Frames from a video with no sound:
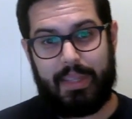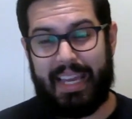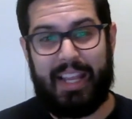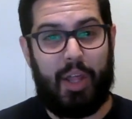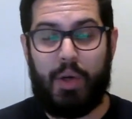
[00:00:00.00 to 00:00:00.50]

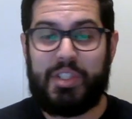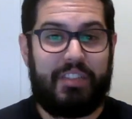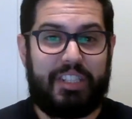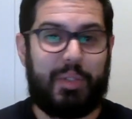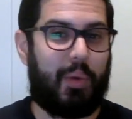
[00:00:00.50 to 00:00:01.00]
You know, those
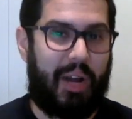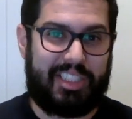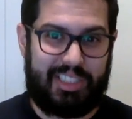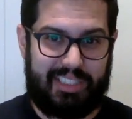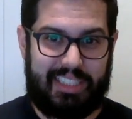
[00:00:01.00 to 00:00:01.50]
of us who are
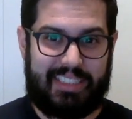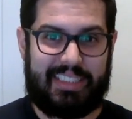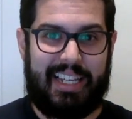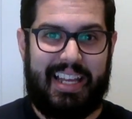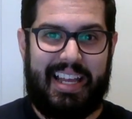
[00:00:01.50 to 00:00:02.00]
watching this
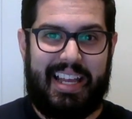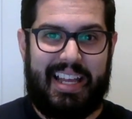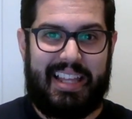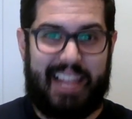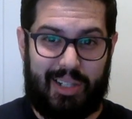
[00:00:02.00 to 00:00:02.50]

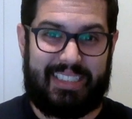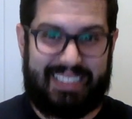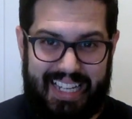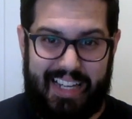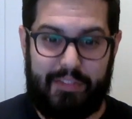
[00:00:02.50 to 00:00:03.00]
that are
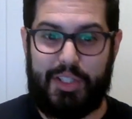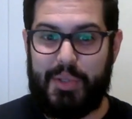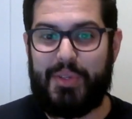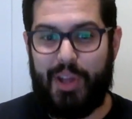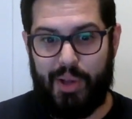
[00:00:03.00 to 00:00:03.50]
saved,
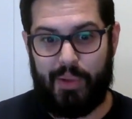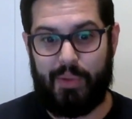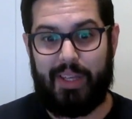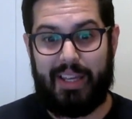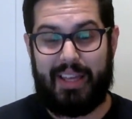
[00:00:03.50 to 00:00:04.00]
you know
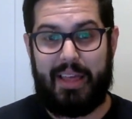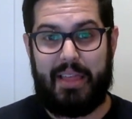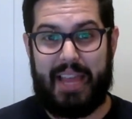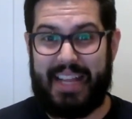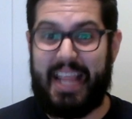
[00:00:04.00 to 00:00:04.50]

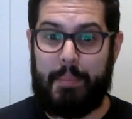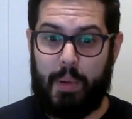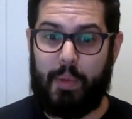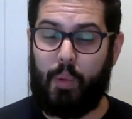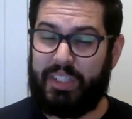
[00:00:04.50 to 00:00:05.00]
that in that
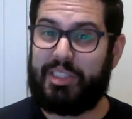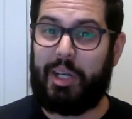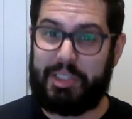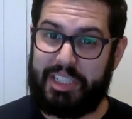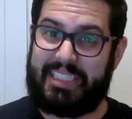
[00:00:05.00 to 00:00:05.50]
moment we
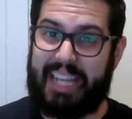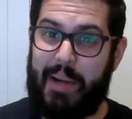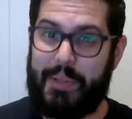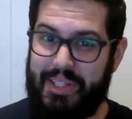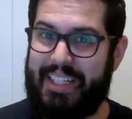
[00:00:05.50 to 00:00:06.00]
saw just
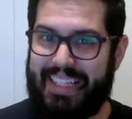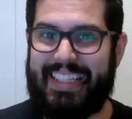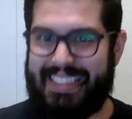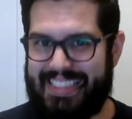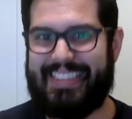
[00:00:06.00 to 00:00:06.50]
how good
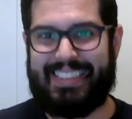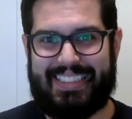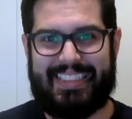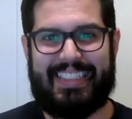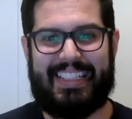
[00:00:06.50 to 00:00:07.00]
he
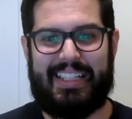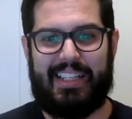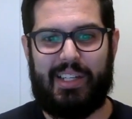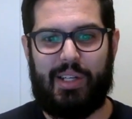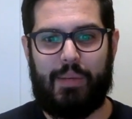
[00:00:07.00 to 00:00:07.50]
is
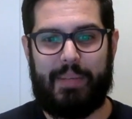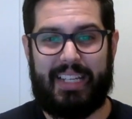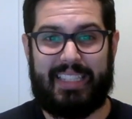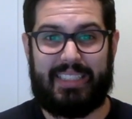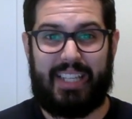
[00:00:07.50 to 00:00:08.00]

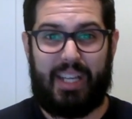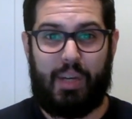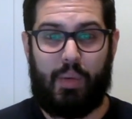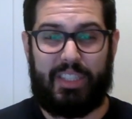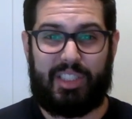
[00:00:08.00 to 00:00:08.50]
because
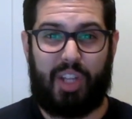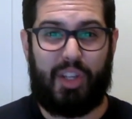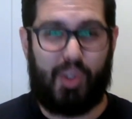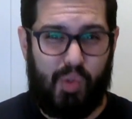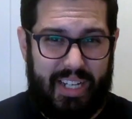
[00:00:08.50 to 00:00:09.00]
we saw
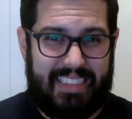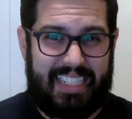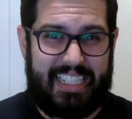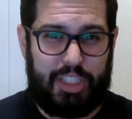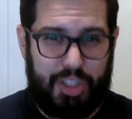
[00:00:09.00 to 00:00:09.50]
the grace
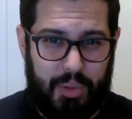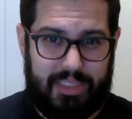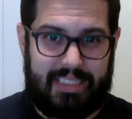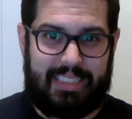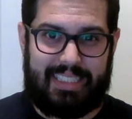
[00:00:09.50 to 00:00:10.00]
that he
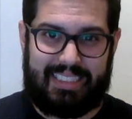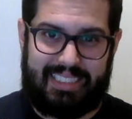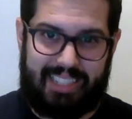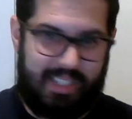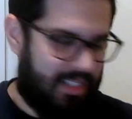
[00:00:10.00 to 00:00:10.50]
shows us in his
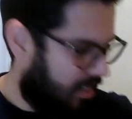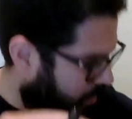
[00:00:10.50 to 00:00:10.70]
son